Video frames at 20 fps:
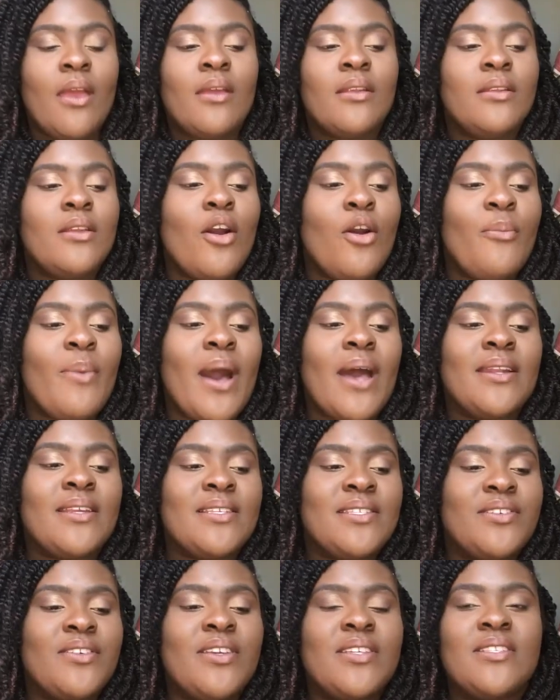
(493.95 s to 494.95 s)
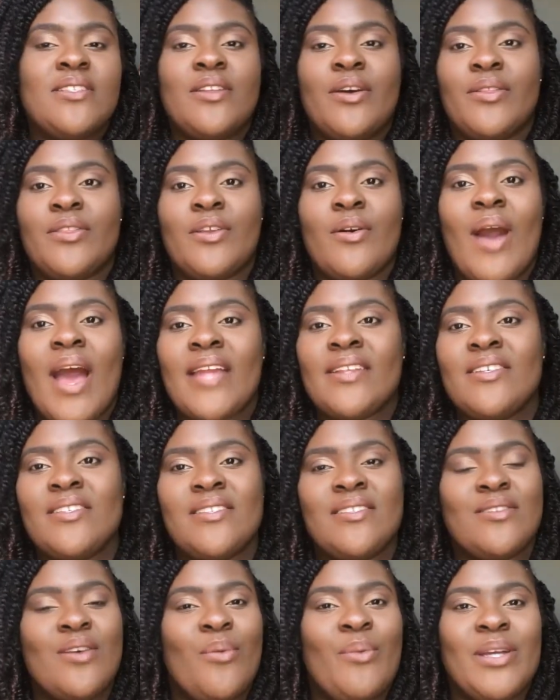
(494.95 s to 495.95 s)
No, but on a serious note though, I
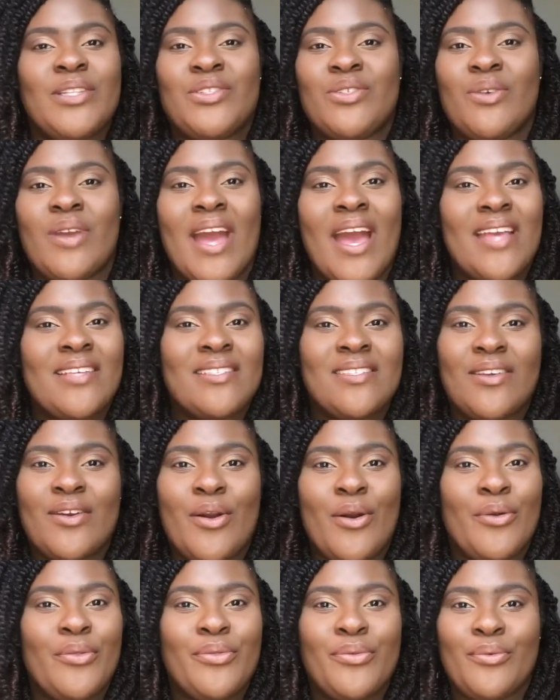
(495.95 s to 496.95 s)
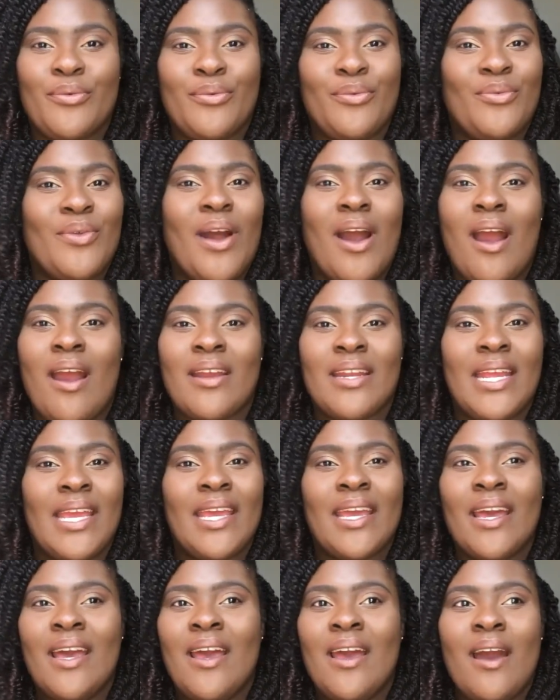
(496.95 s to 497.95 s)
just don't want you guys to go through the
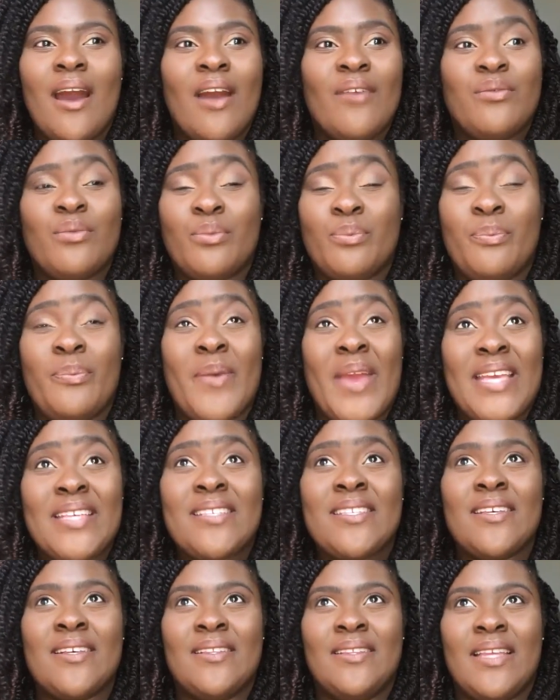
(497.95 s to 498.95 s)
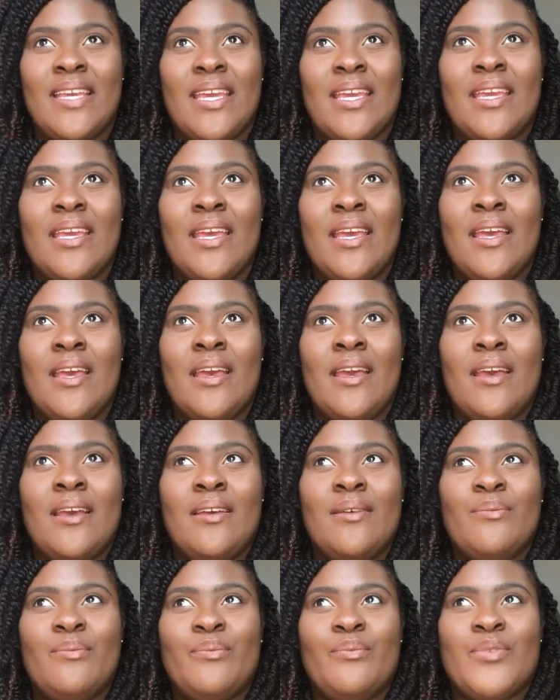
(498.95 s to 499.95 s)
heartache of basically
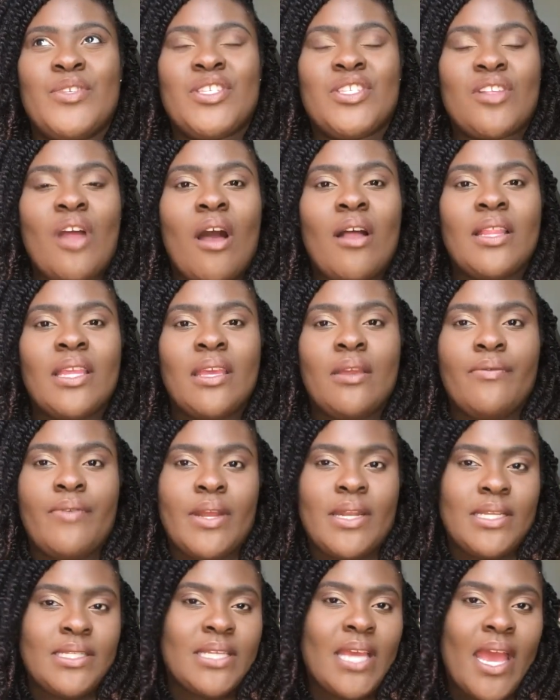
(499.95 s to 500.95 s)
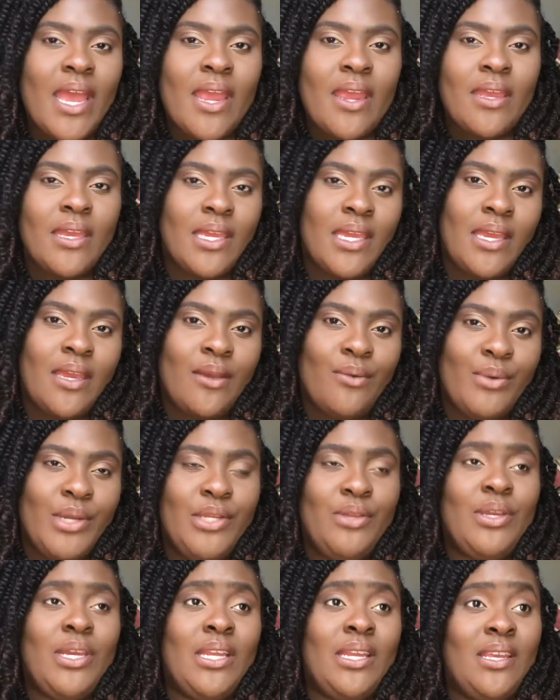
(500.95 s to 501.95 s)
stalling for an entire year when
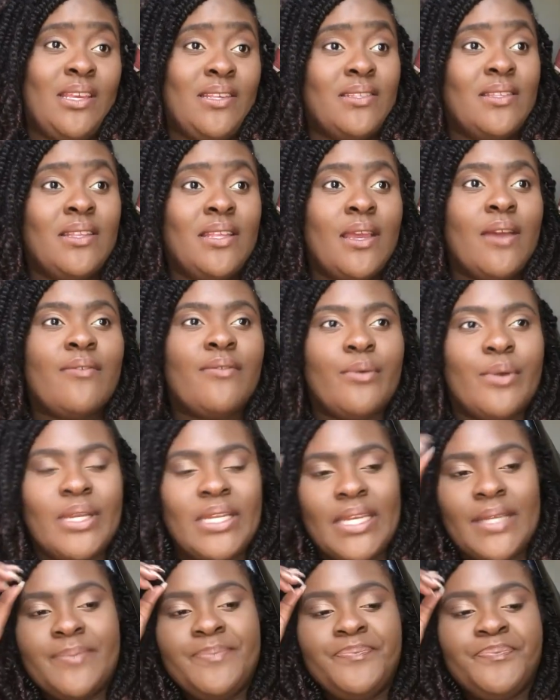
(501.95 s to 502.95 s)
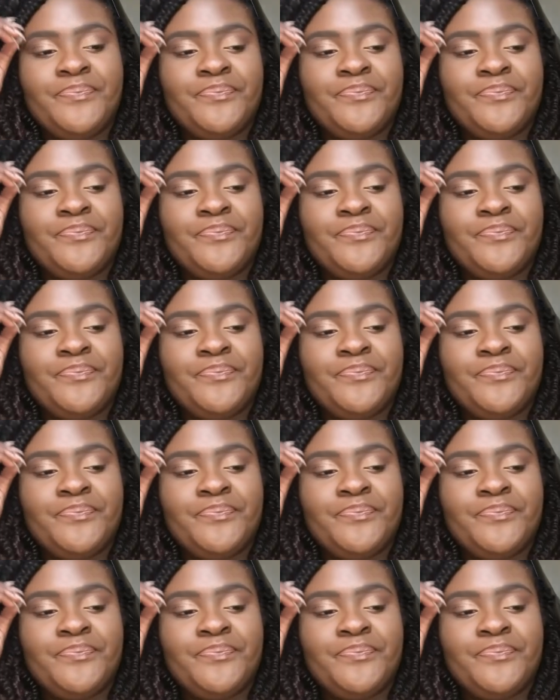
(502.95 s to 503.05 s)
you can easily avoid it.